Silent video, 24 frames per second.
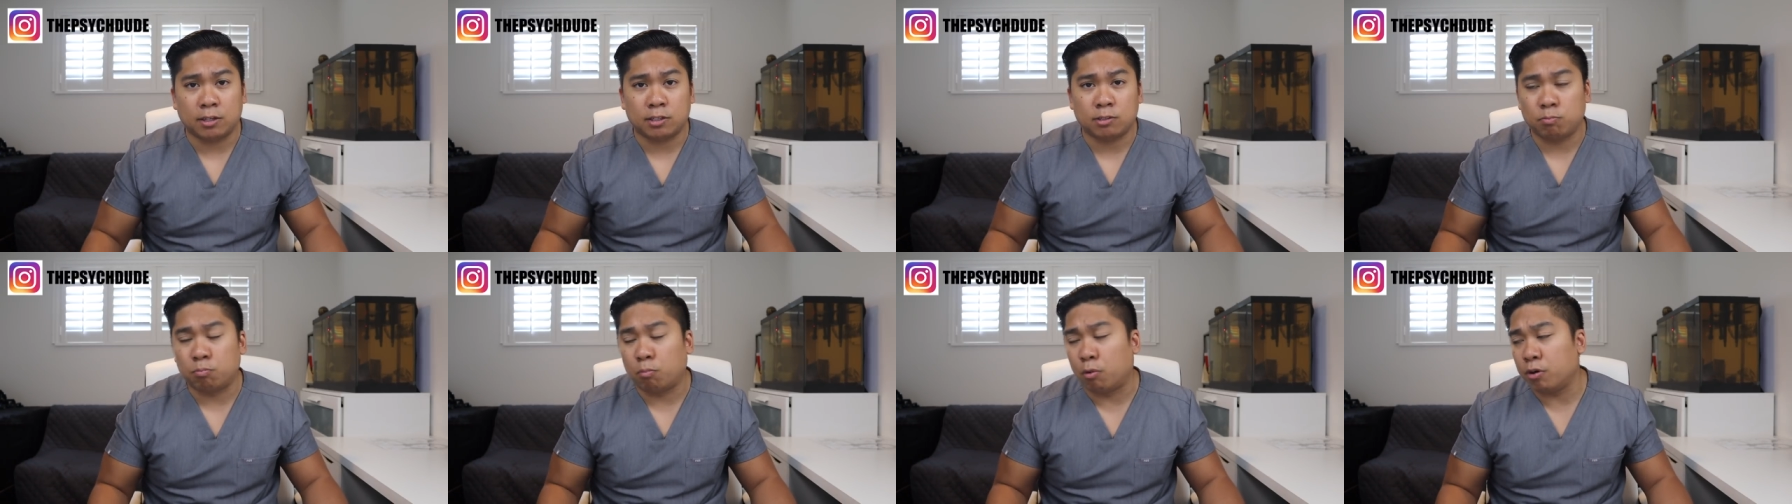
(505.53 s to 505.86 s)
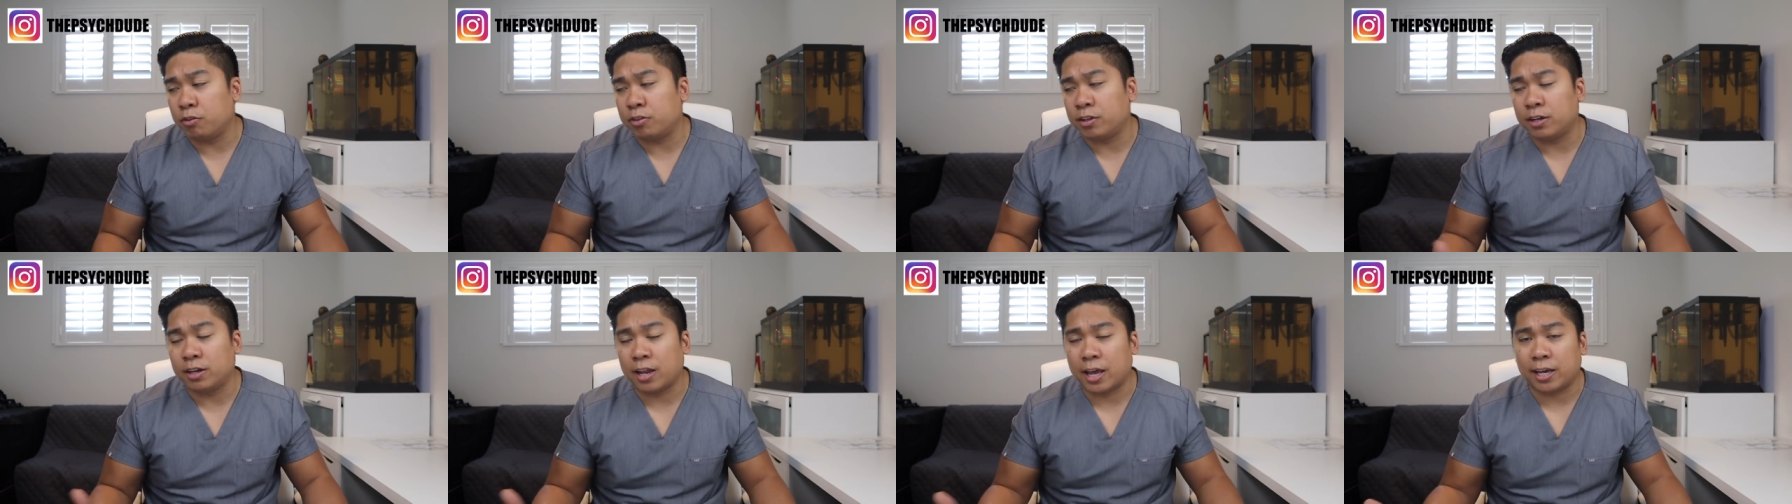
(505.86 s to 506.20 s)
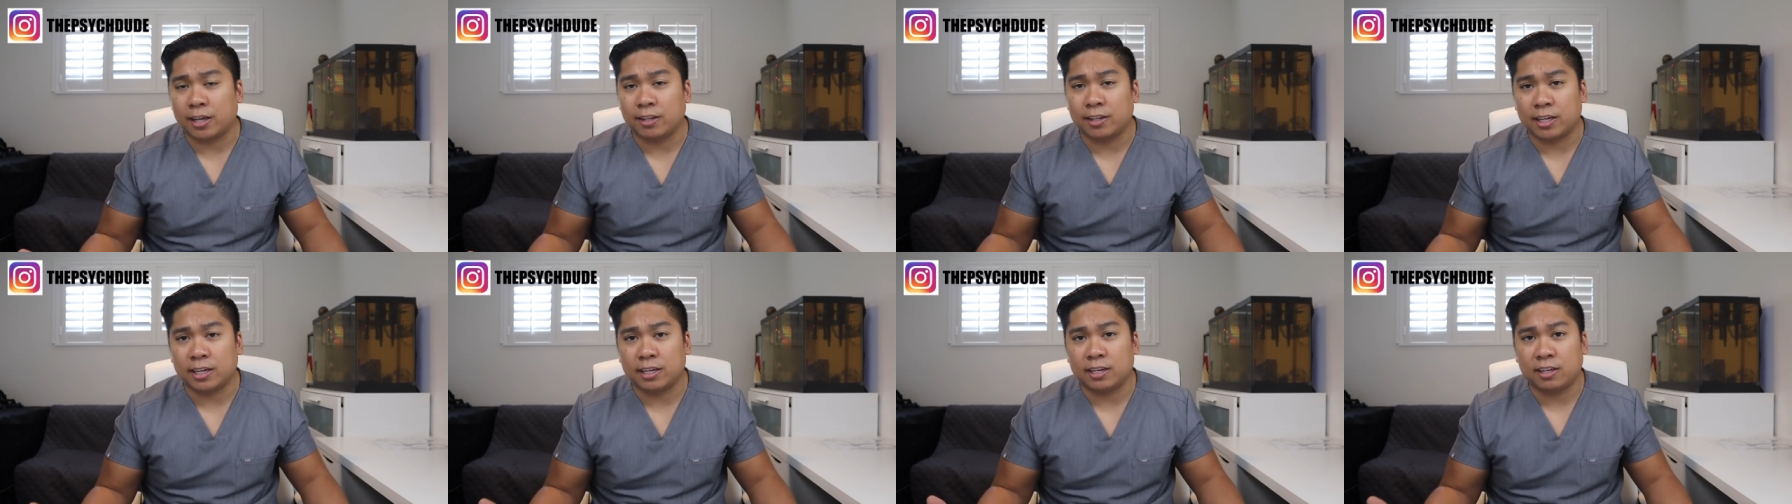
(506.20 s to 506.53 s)
It's more than
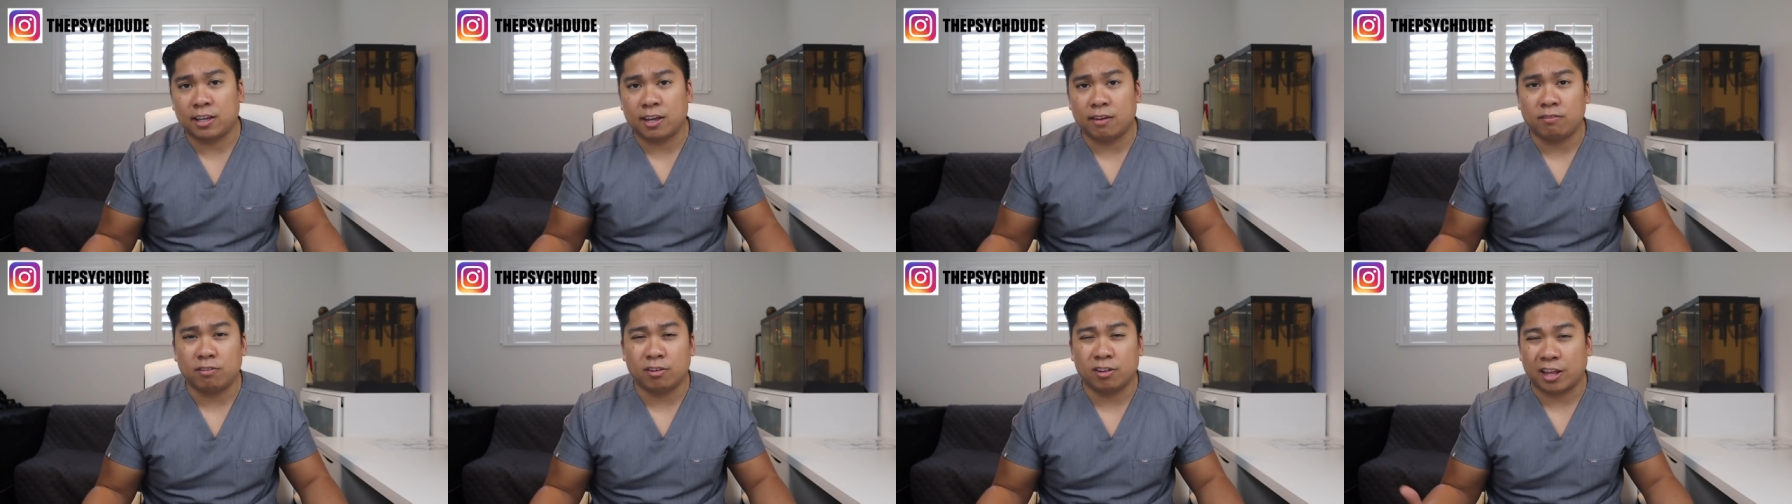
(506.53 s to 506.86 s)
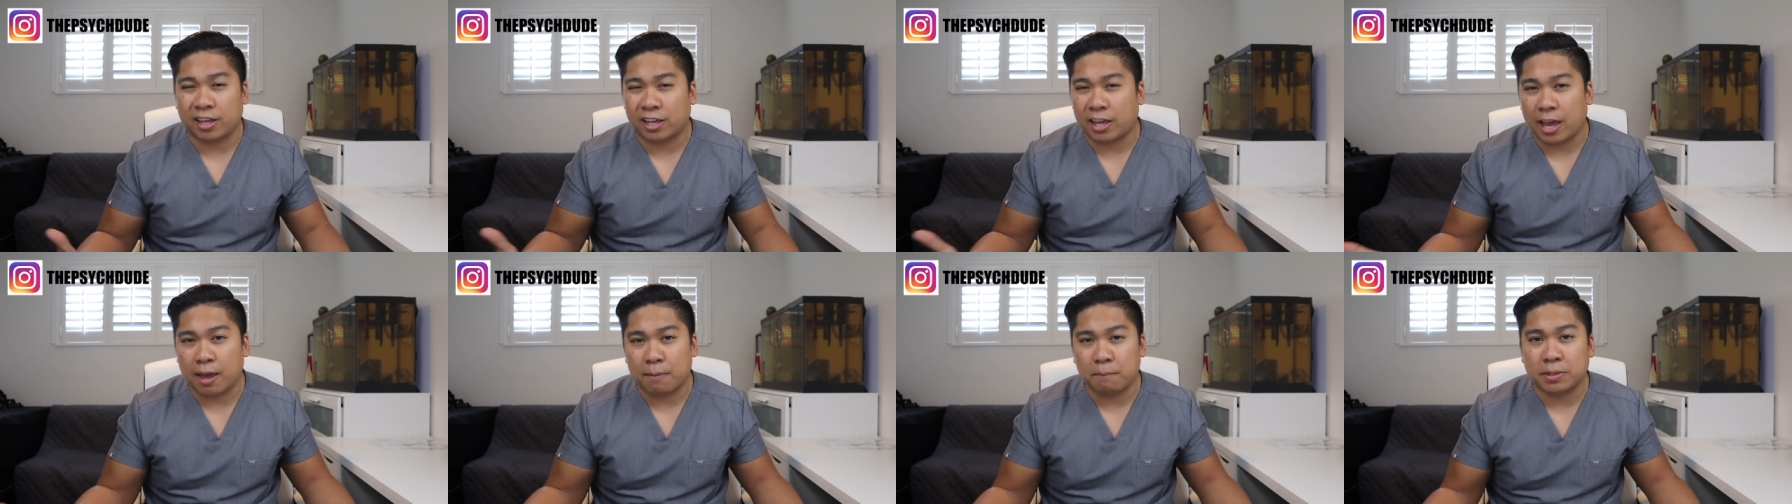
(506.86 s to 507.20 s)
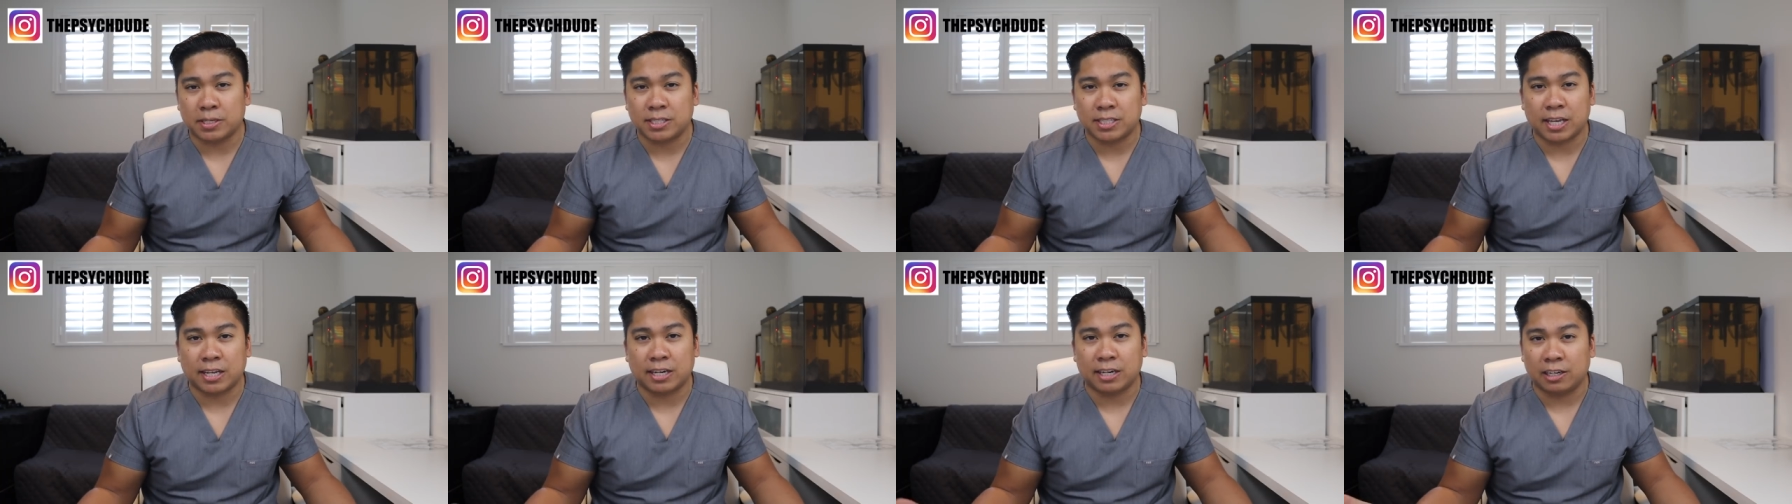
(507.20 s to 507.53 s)
likely gonna give you like M
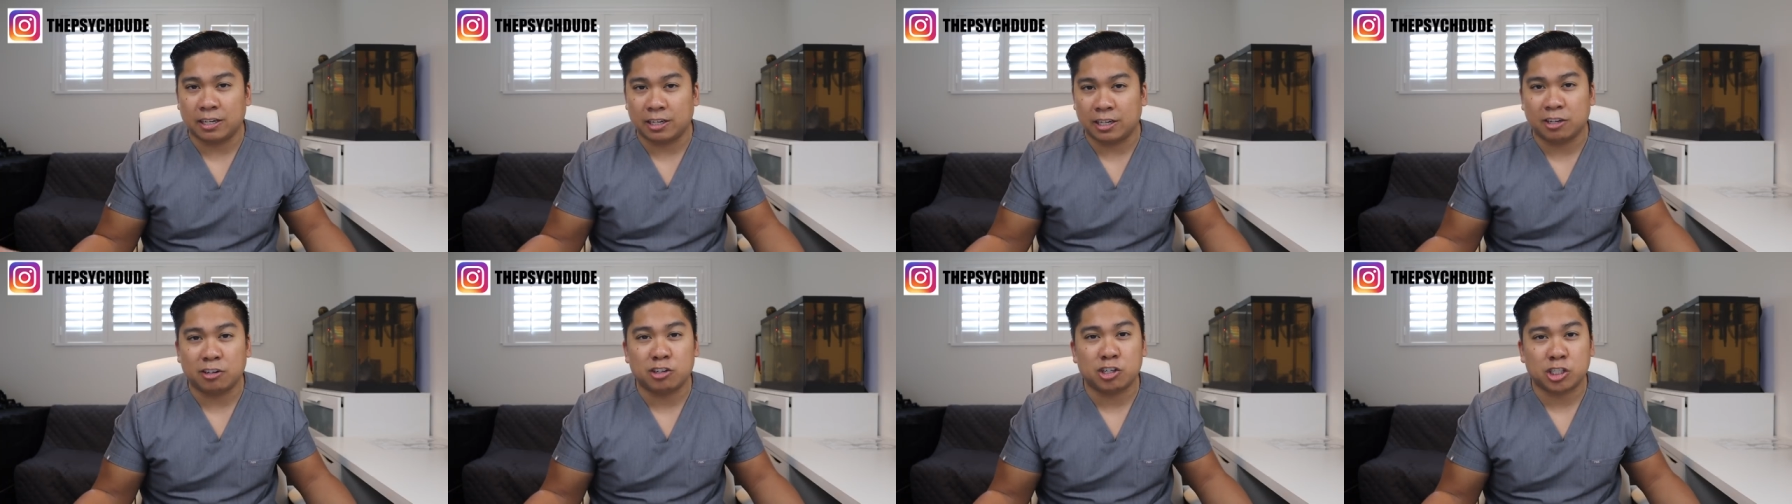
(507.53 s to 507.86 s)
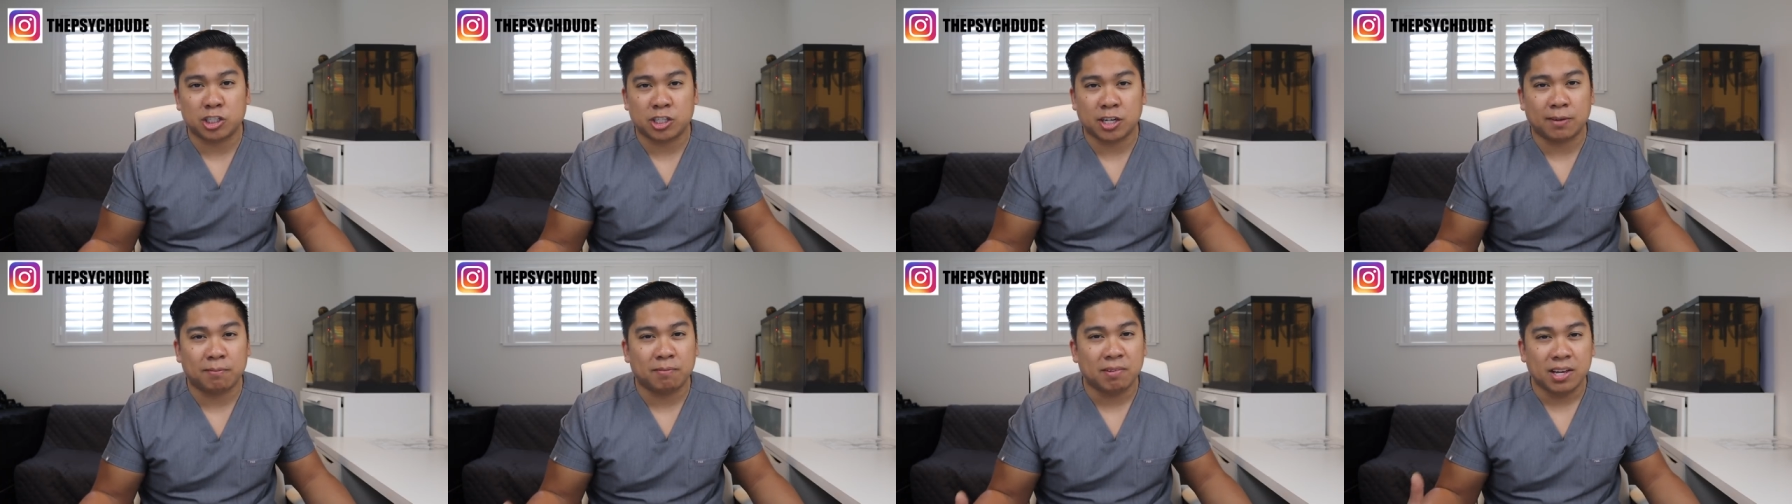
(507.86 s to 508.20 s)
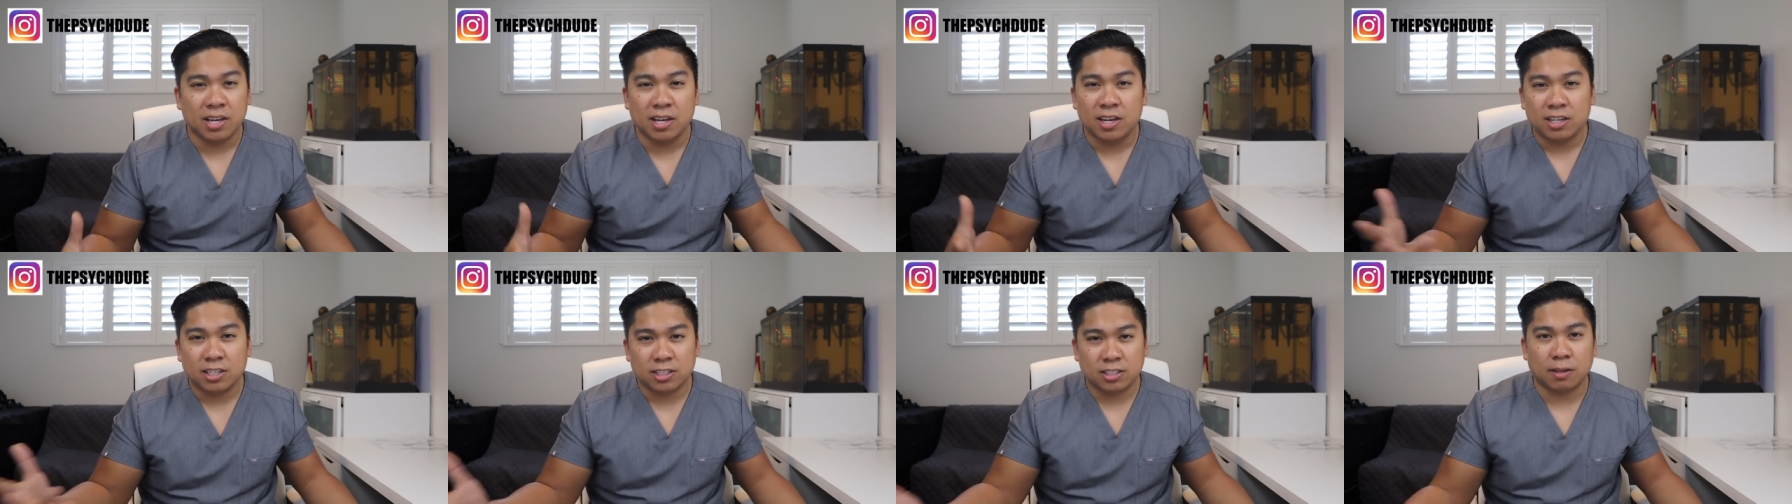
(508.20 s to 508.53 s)
S N in leadership,
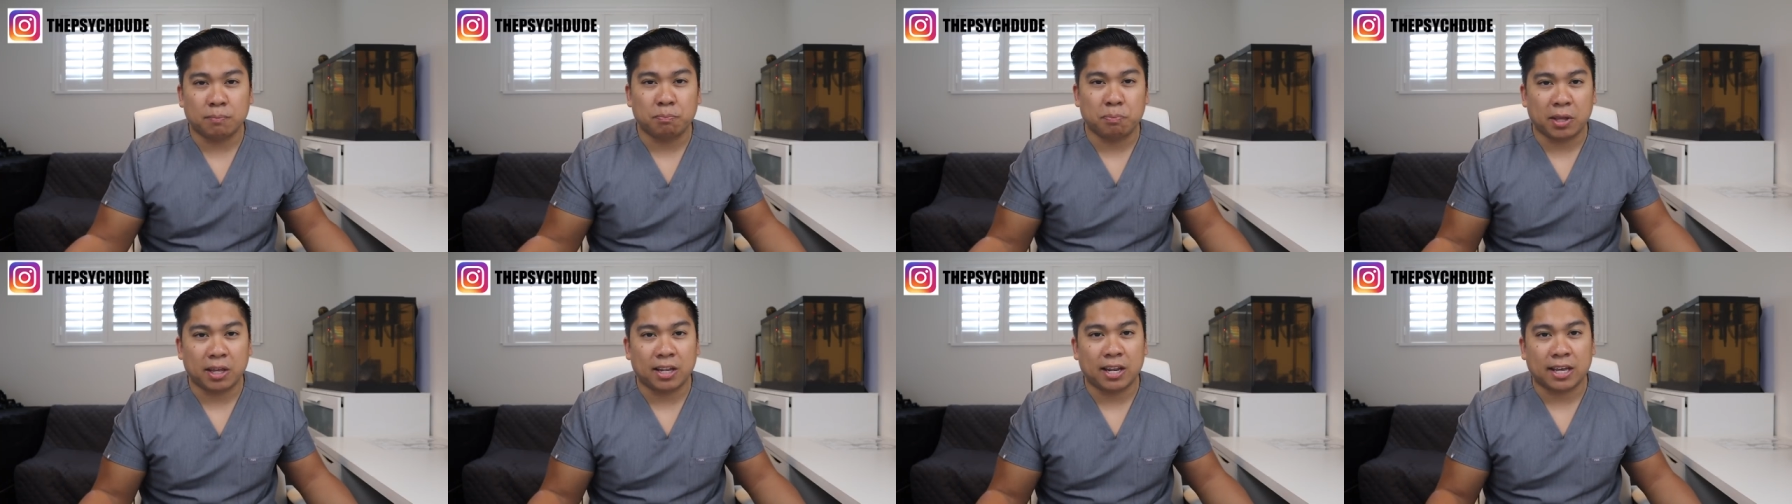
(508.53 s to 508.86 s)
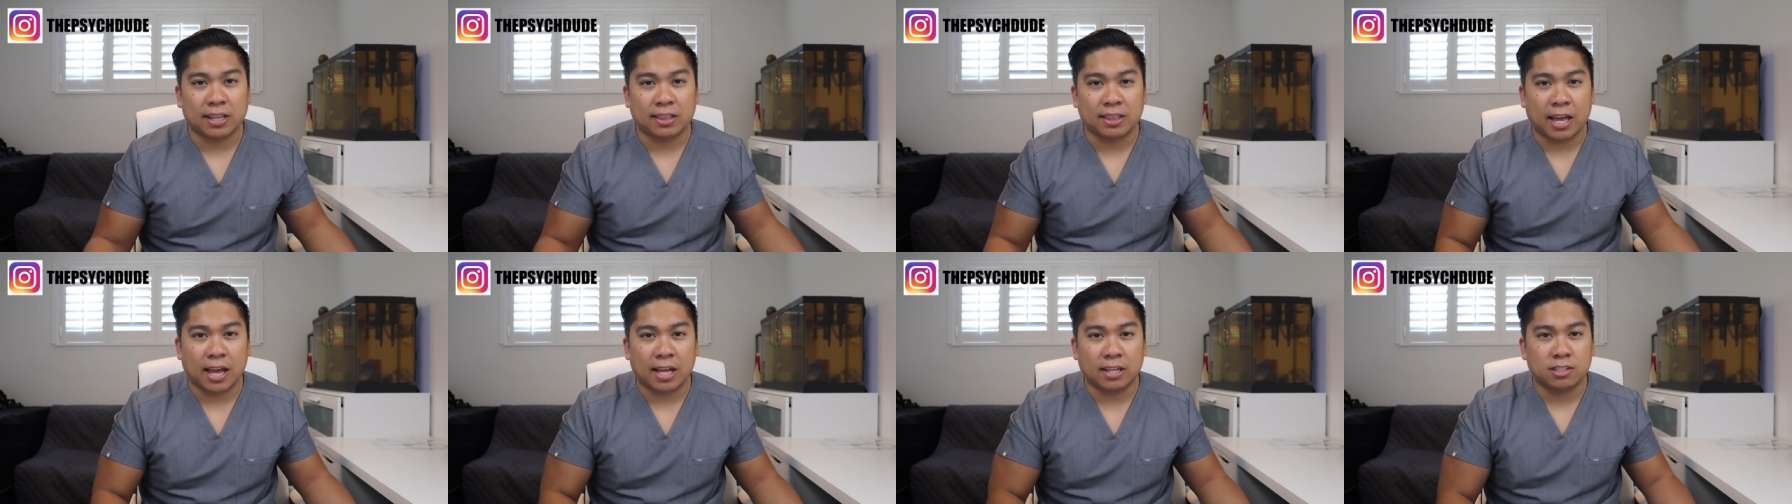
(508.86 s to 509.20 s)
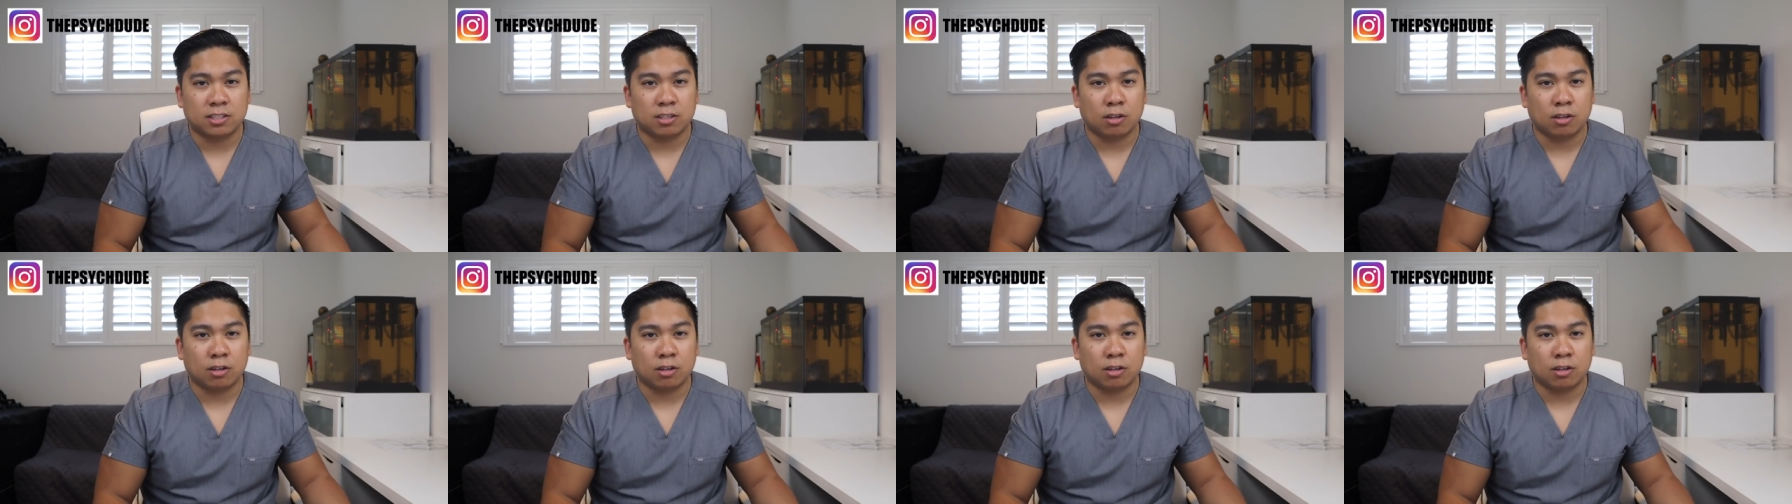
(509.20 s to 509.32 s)
something like that.